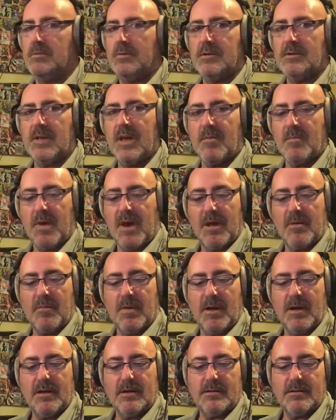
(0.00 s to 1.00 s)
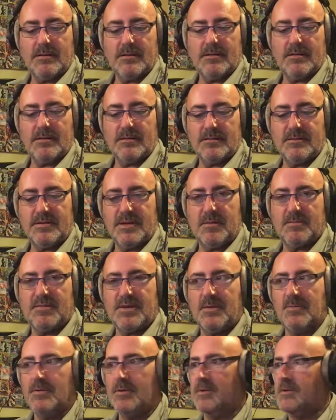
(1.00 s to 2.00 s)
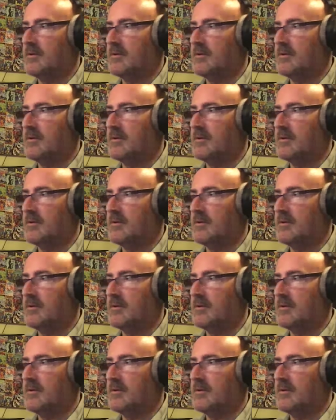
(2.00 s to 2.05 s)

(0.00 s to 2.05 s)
Wood there, mate. Chelmsley Wood.